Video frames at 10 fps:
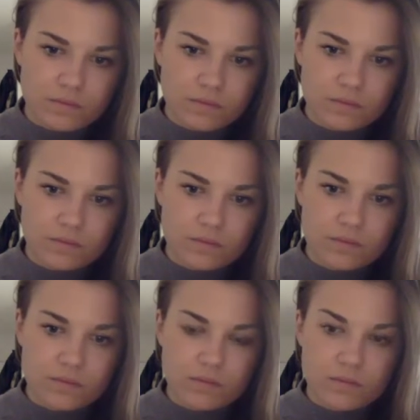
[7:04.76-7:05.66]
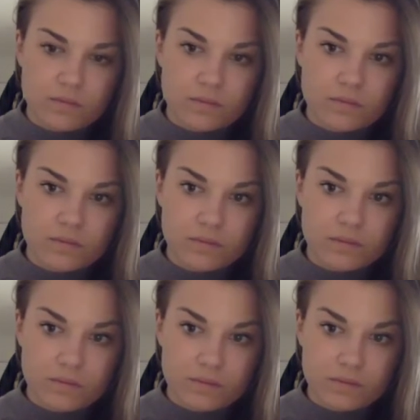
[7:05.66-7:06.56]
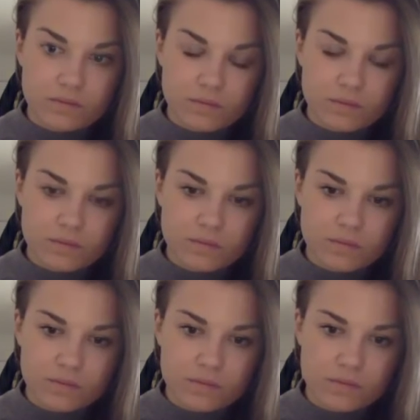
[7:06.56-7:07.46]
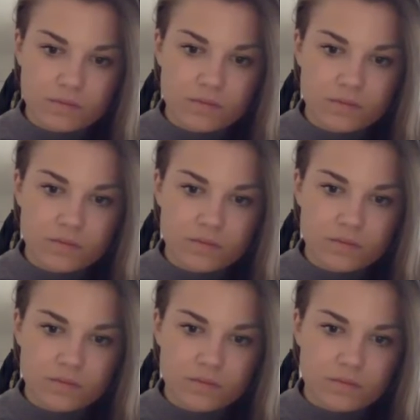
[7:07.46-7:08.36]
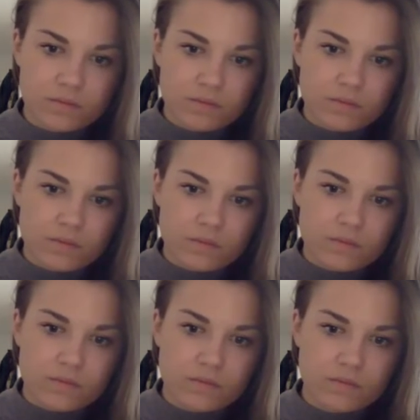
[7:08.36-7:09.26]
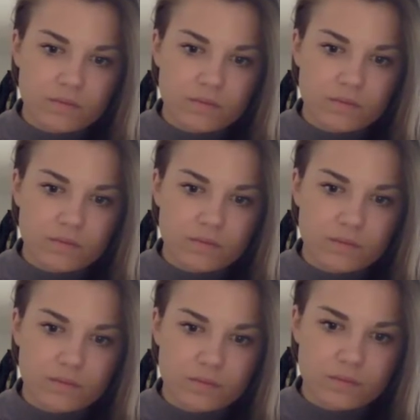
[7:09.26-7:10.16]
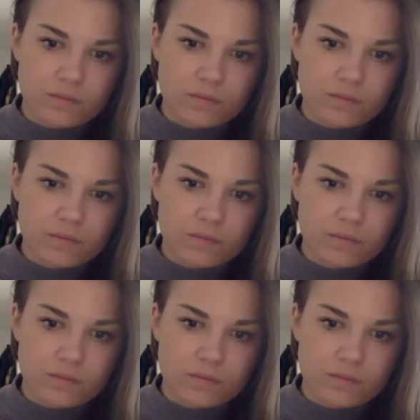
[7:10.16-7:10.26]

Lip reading: [no speech]